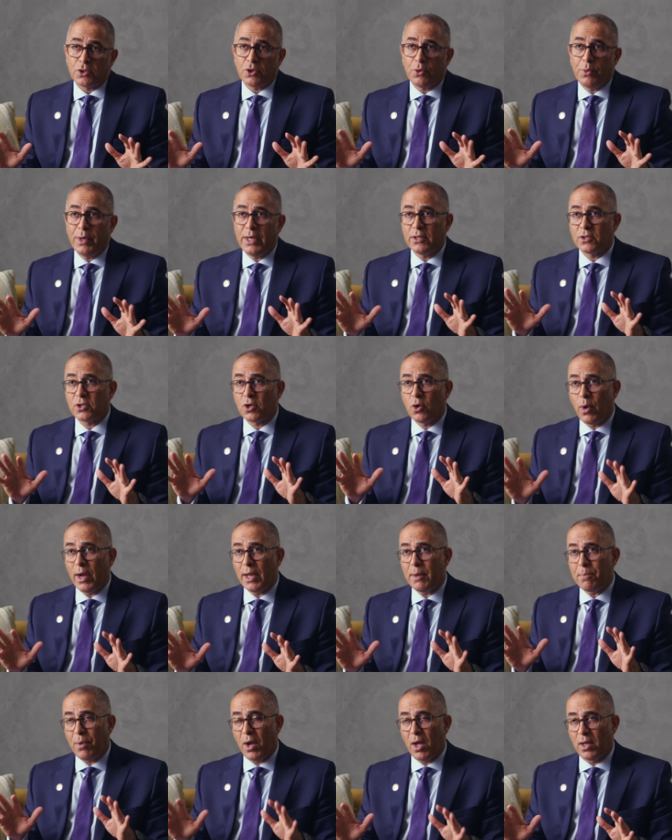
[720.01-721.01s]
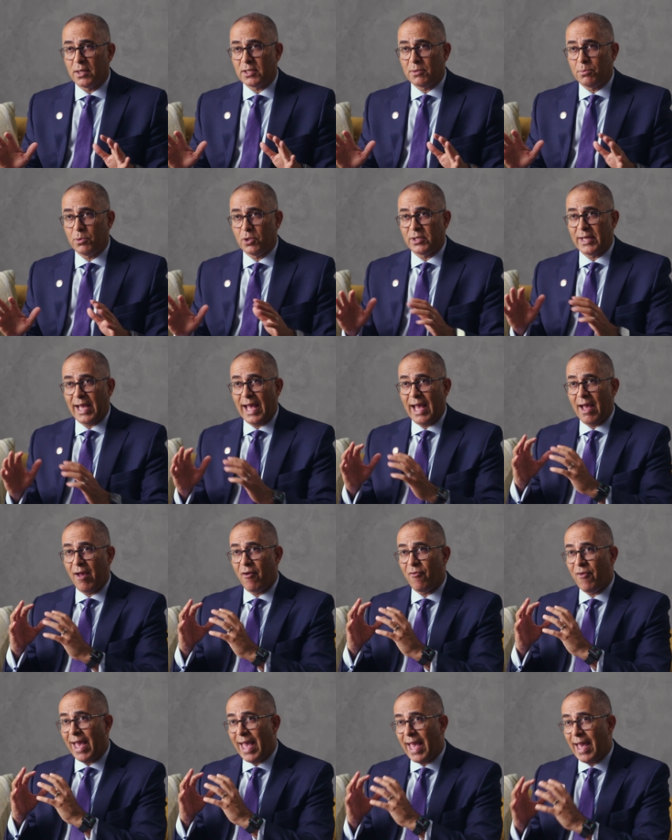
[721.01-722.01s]
So it is quite possible to
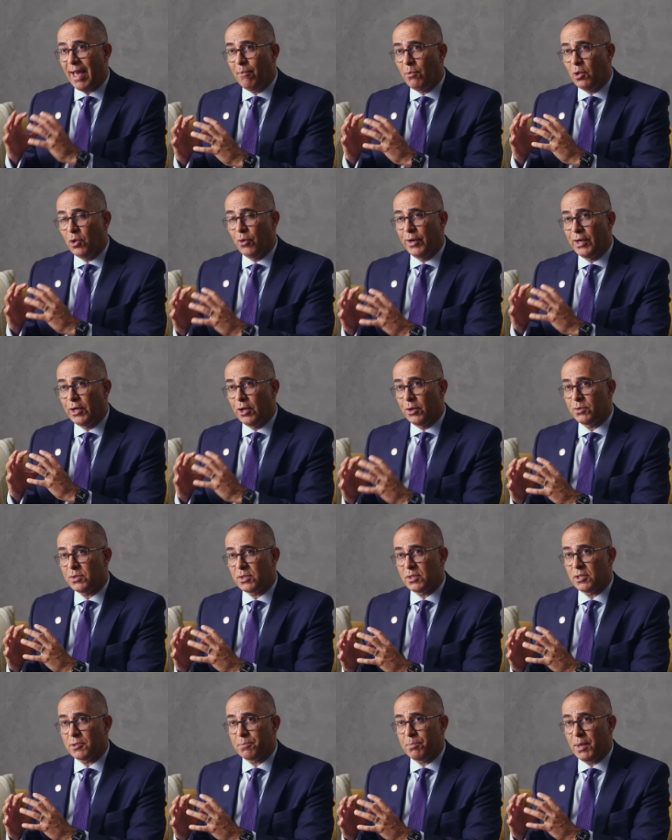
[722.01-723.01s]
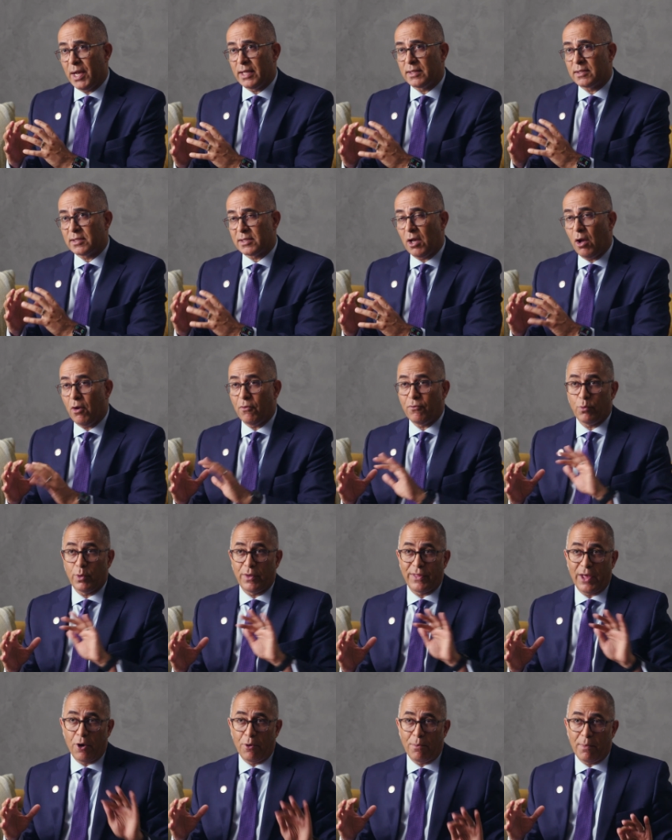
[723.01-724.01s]
have amyloidosis by itself
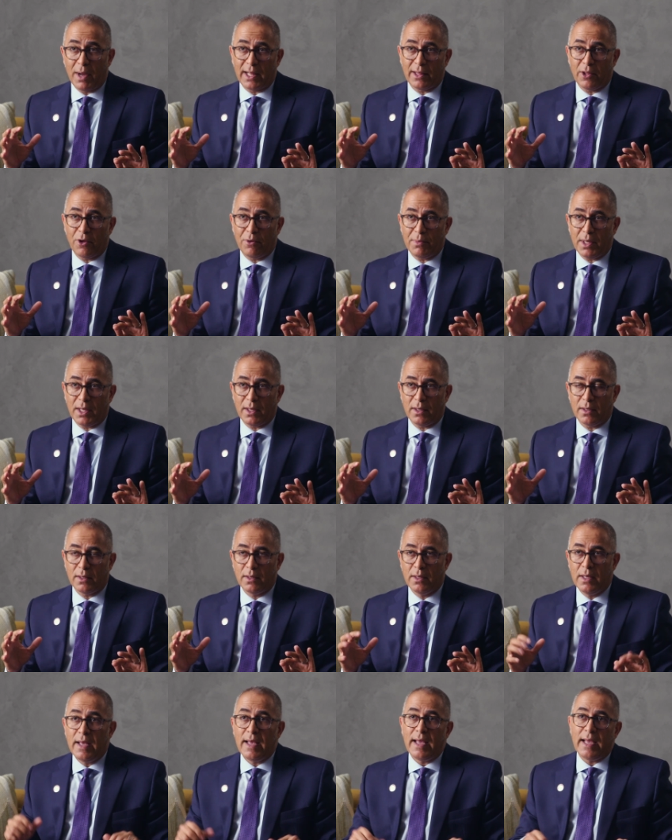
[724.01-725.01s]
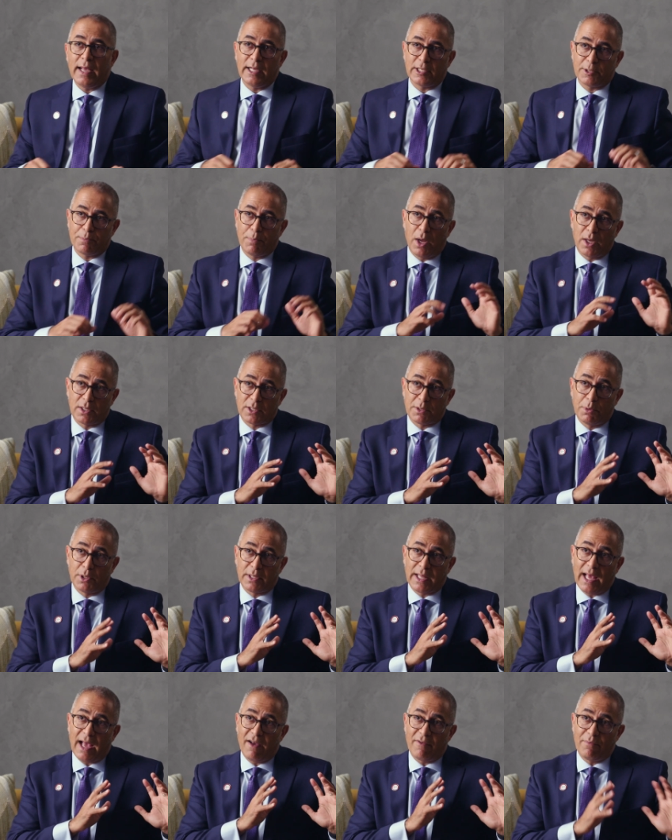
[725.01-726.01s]
without myeloma. It's
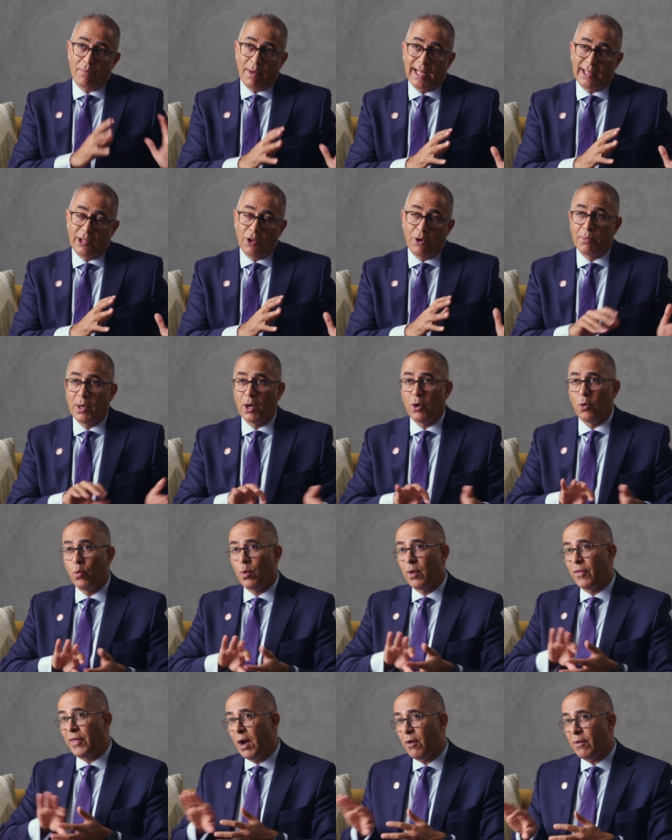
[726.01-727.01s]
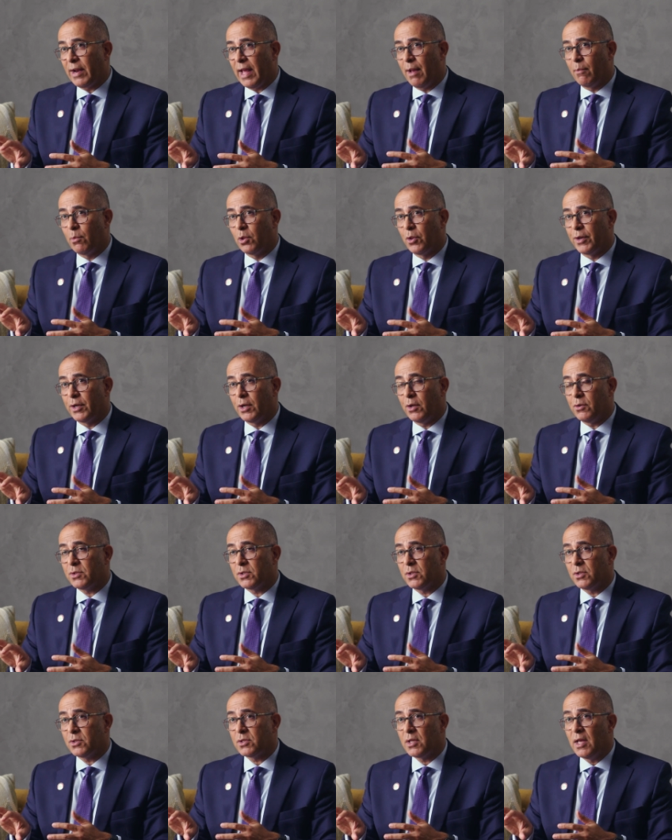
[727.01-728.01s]
possible to have myeloma without
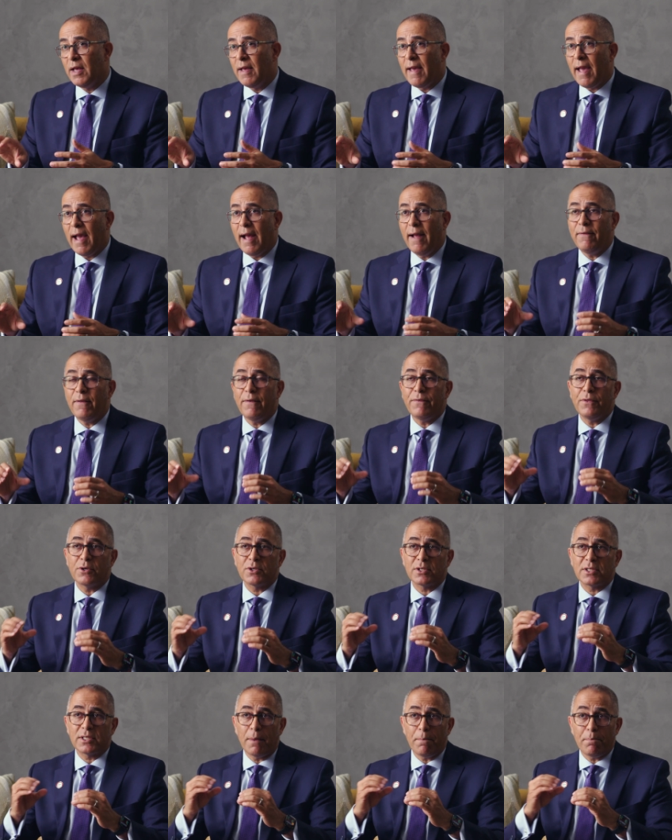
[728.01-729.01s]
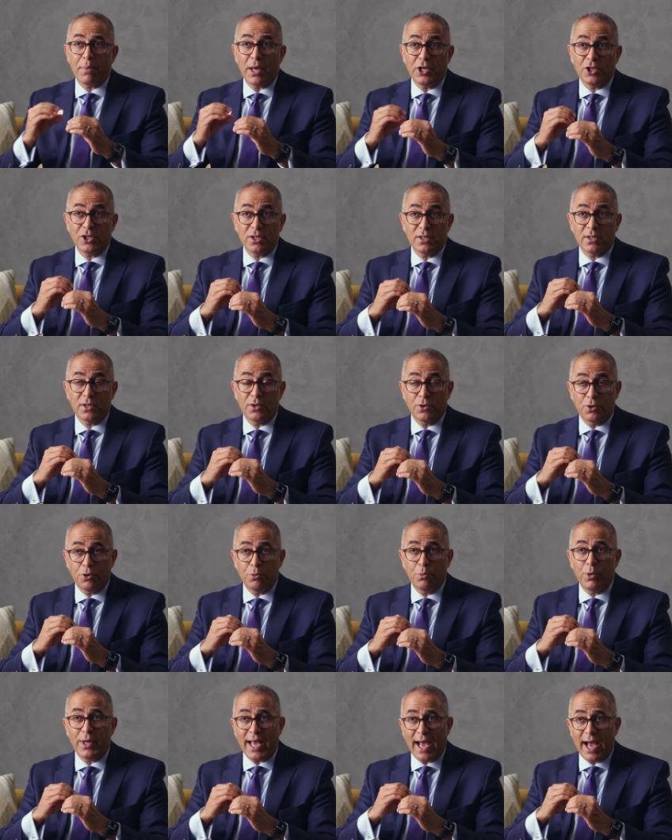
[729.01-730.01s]
amyloidosis, and then there are some patients in
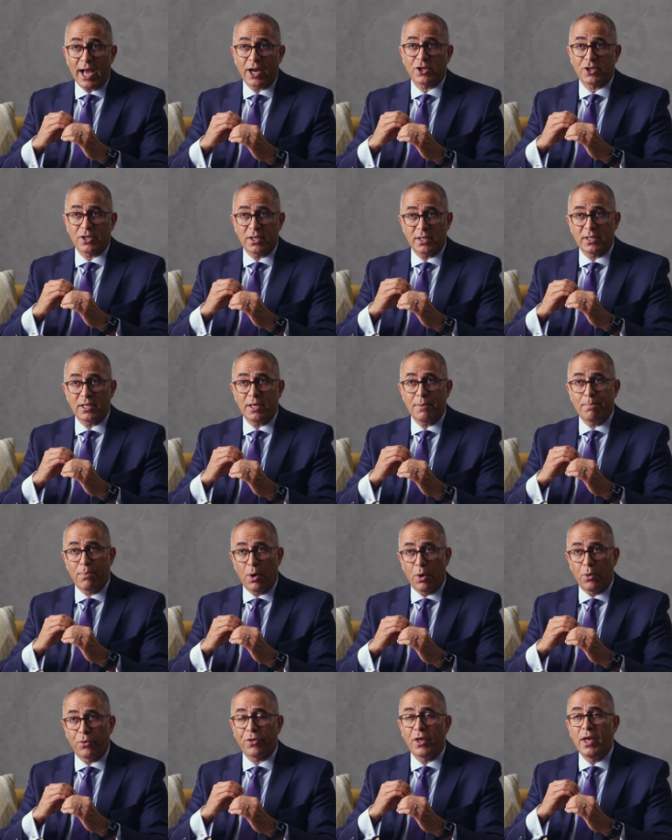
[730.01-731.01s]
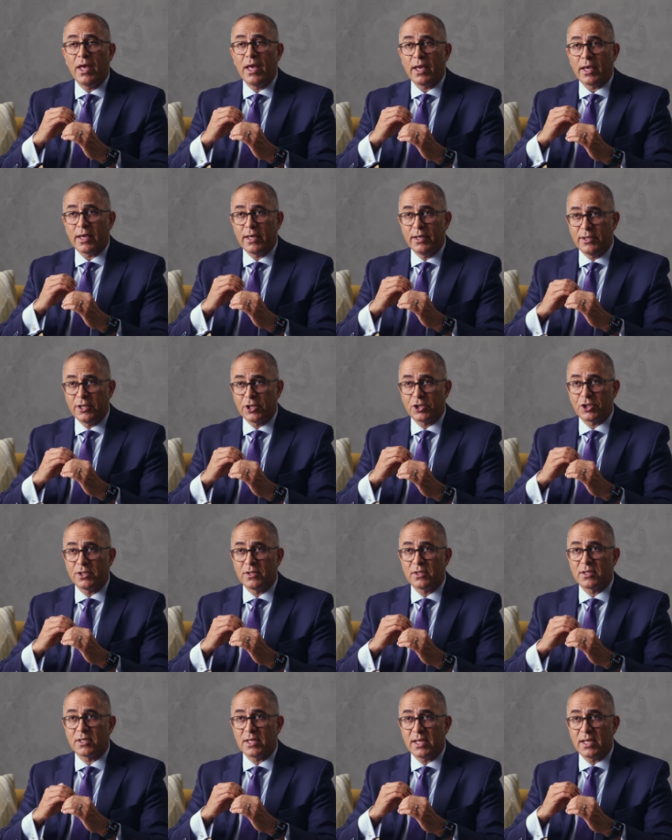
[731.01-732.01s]
whom we actually see both conditions